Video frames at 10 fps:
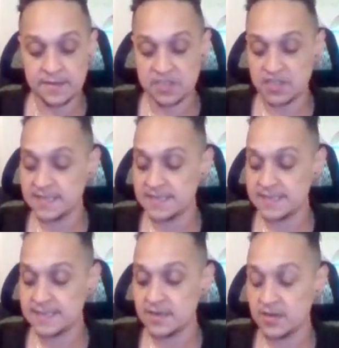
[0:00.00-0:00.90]
the
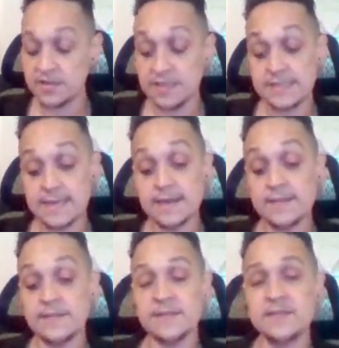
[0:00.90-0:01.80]
Justice here and the
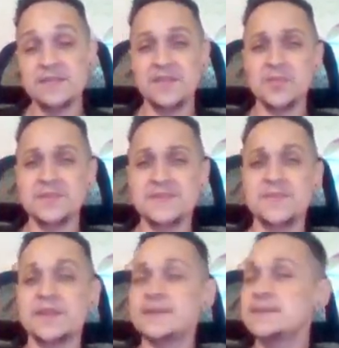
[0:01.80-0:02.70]
Death, there were
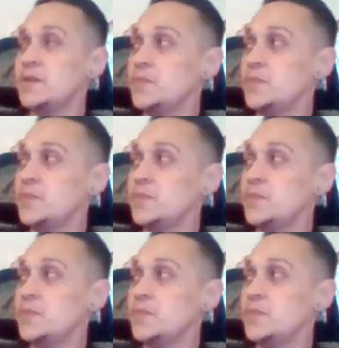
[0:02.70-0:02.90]
some things